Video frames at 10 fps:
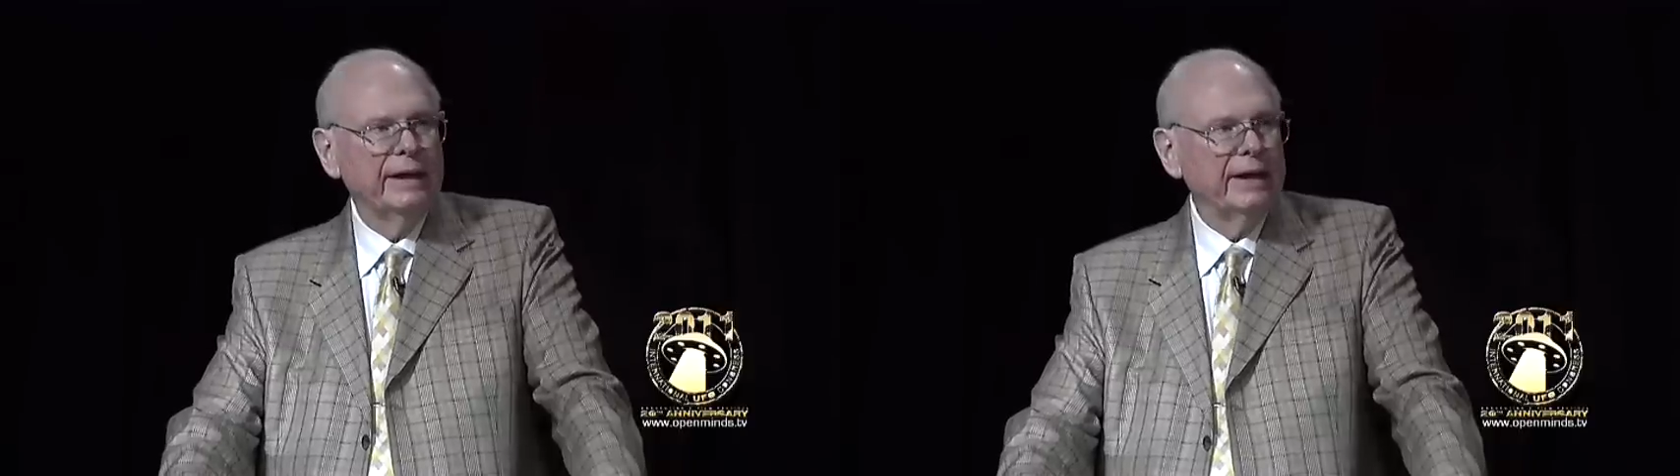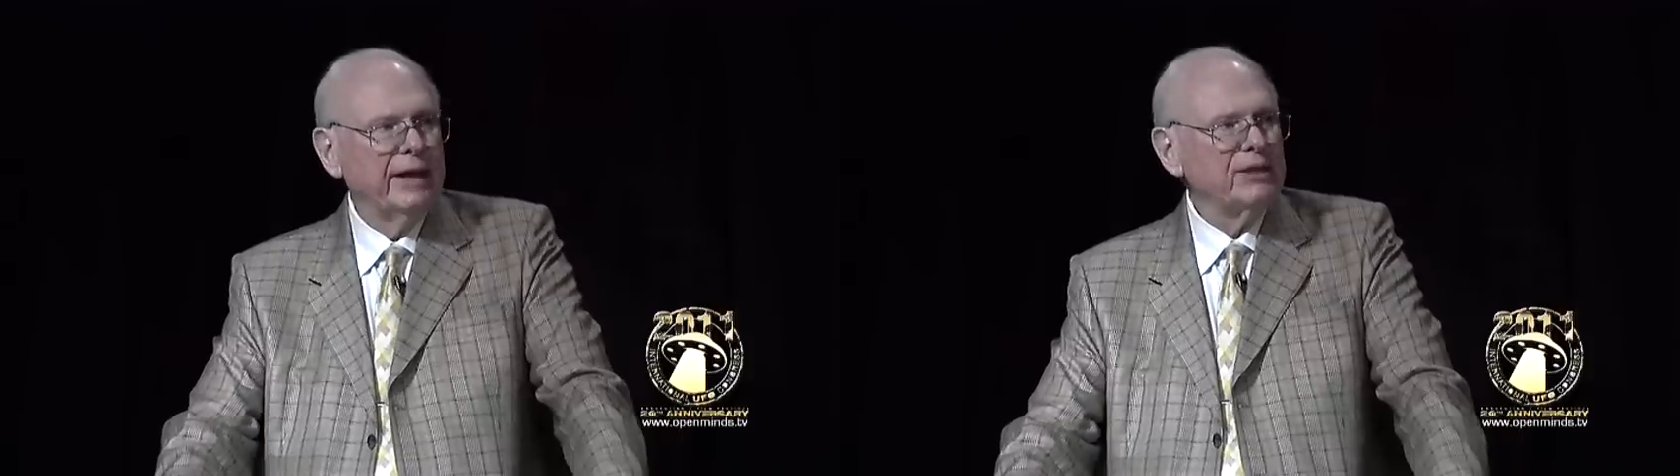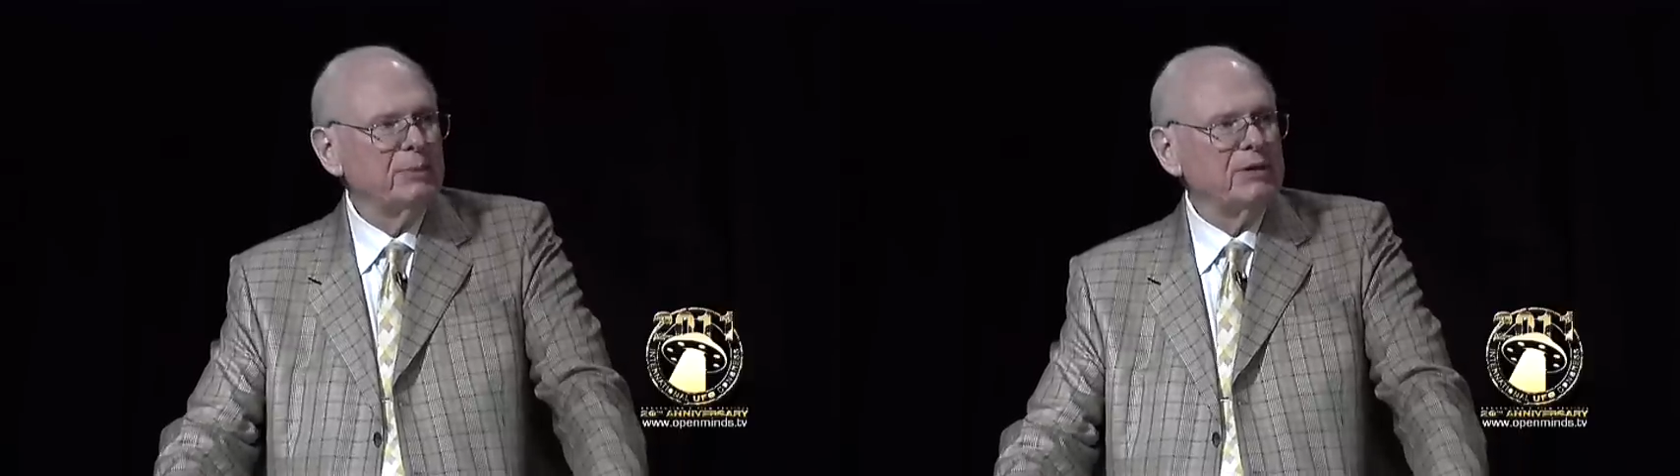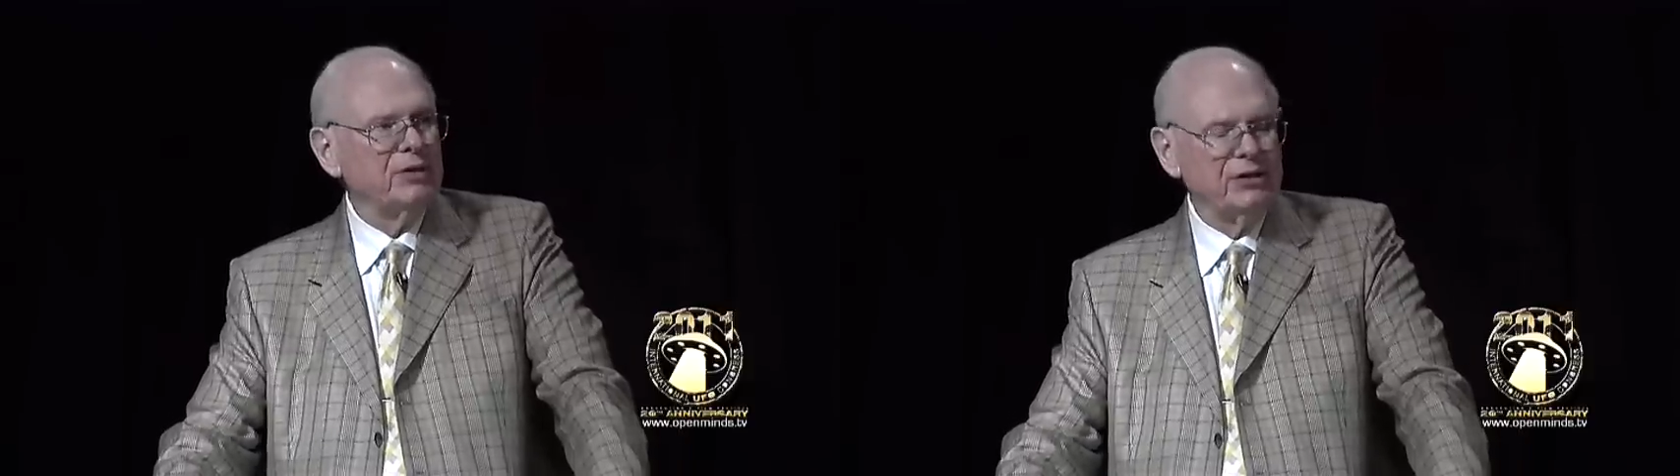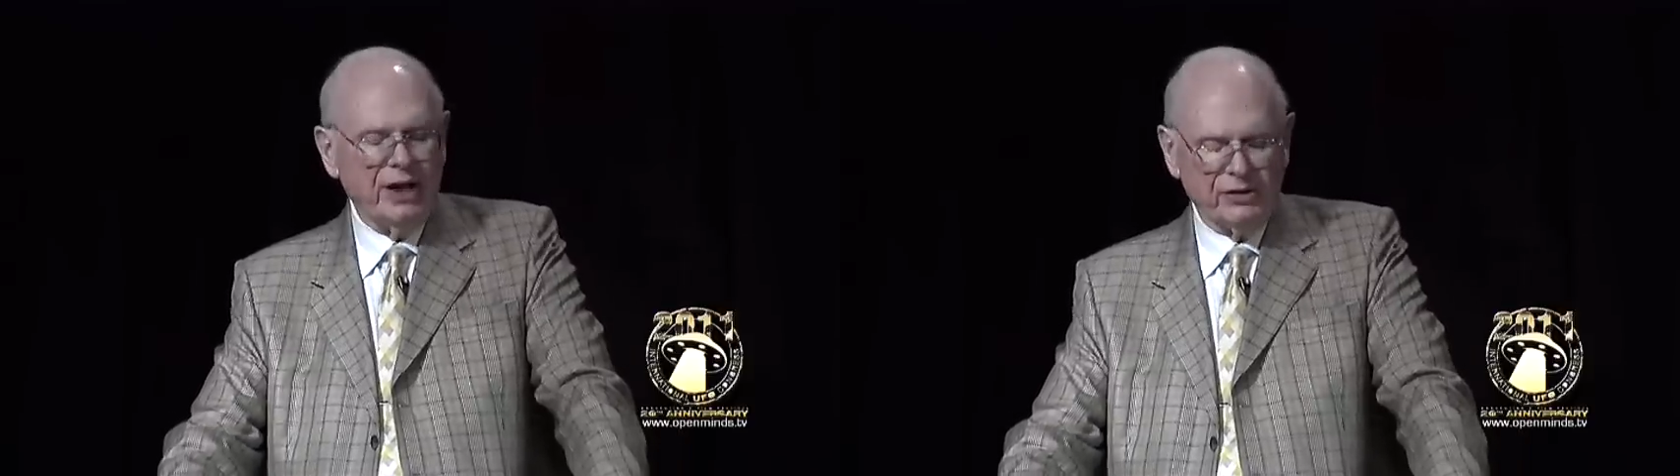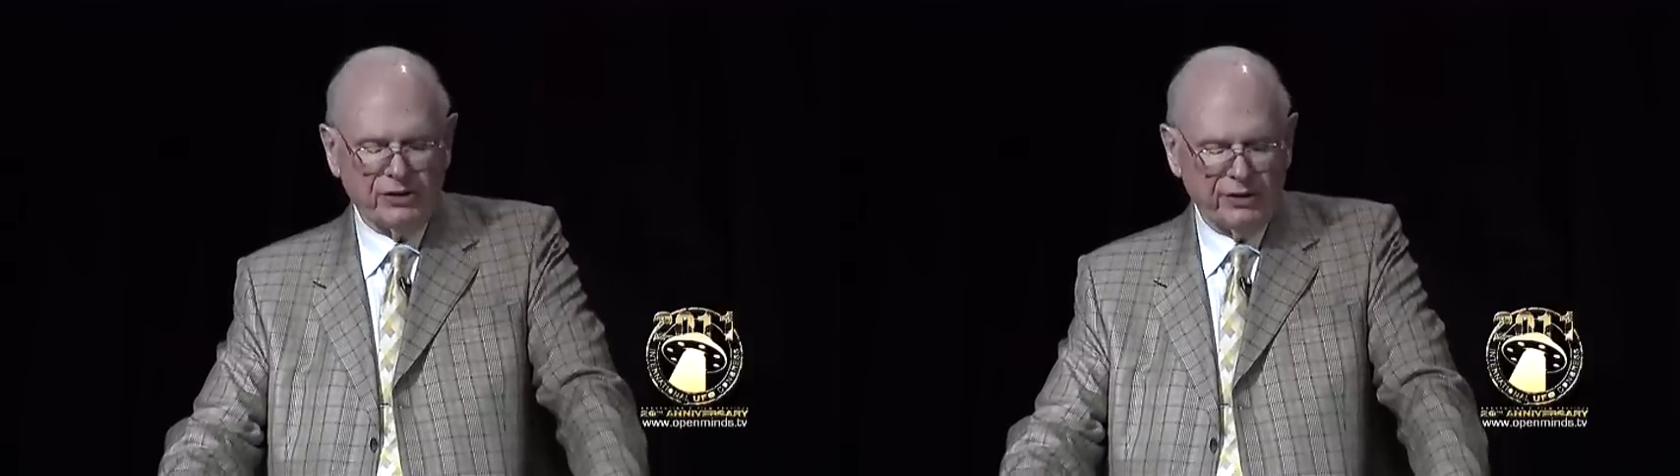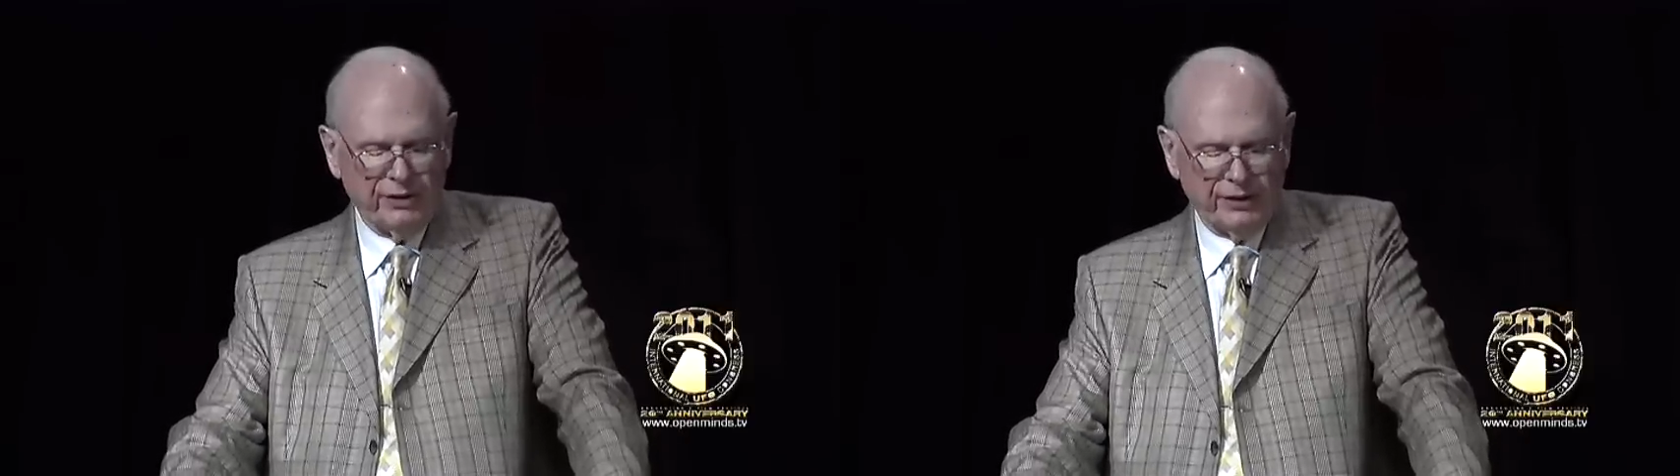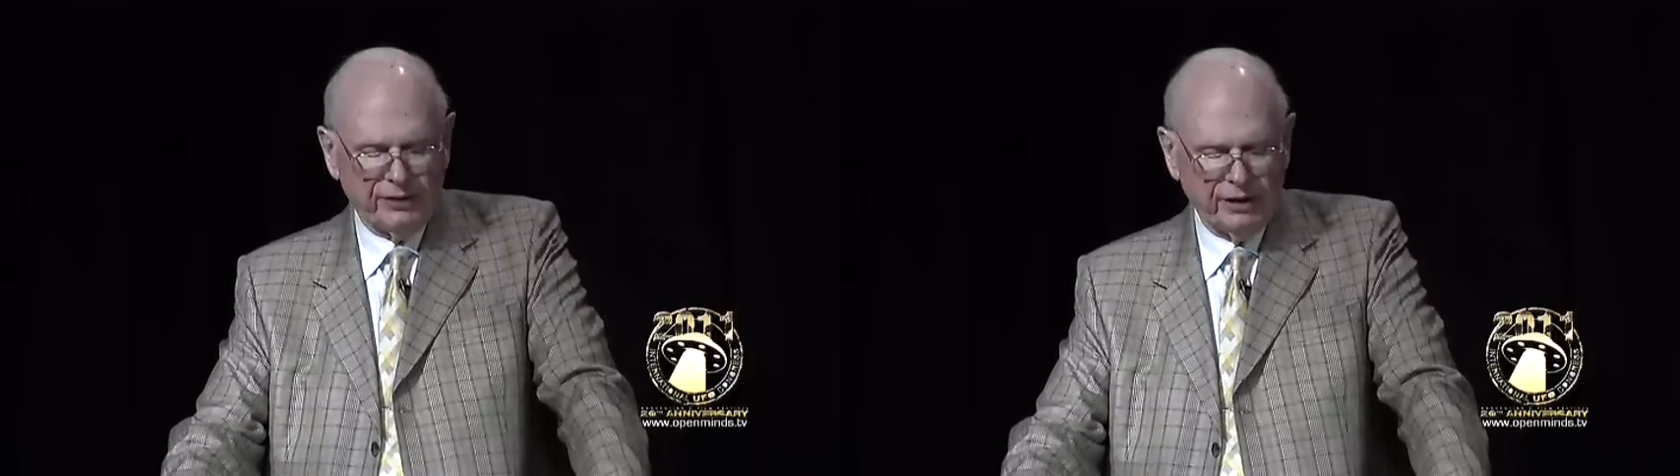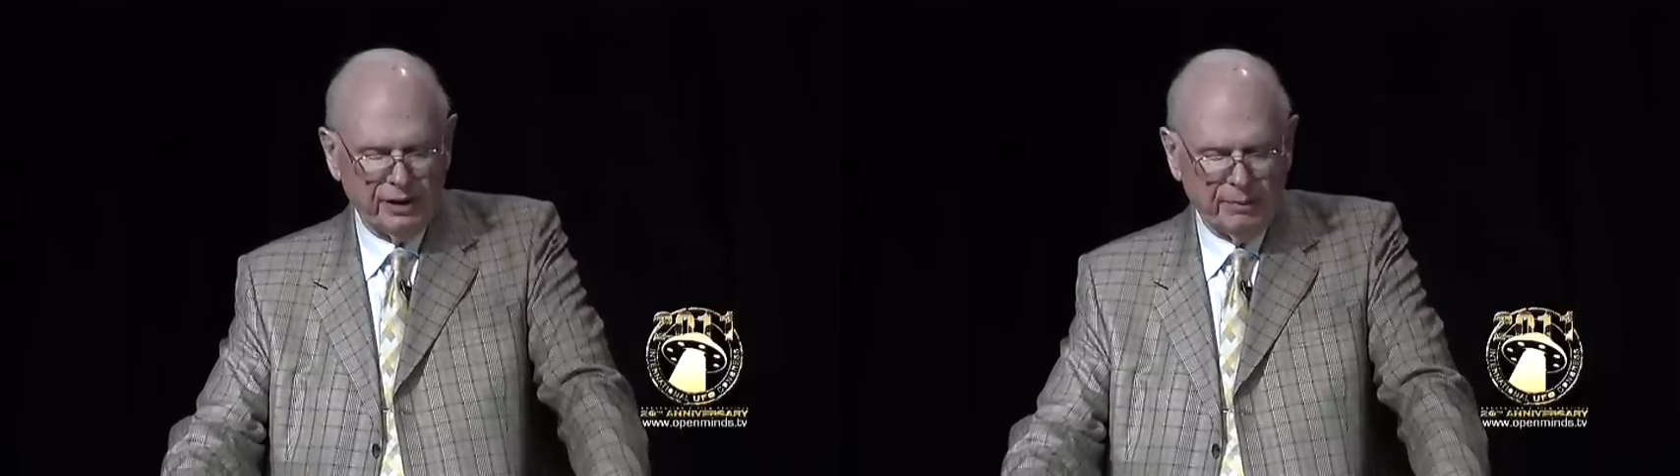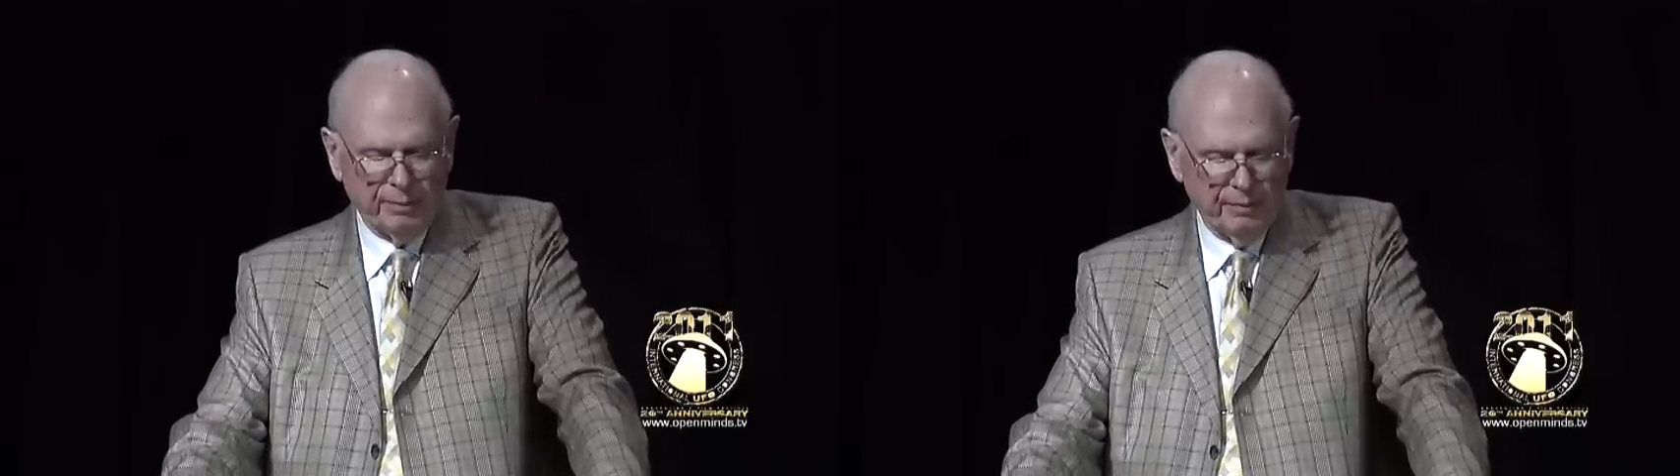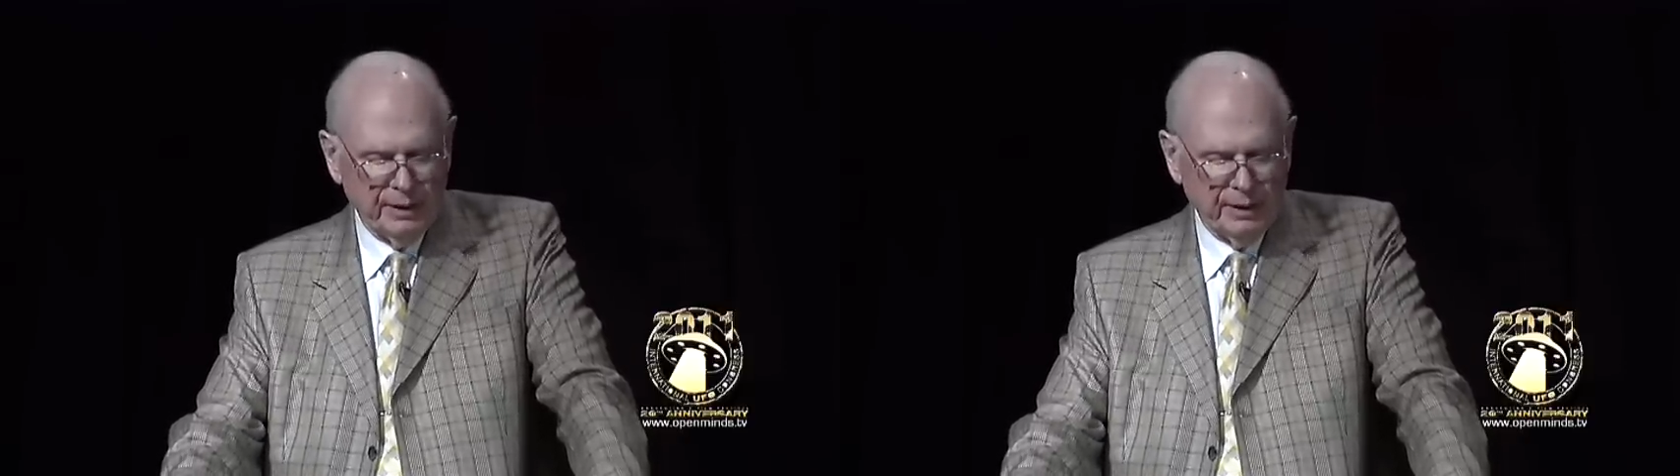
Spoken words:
It has been suggested that the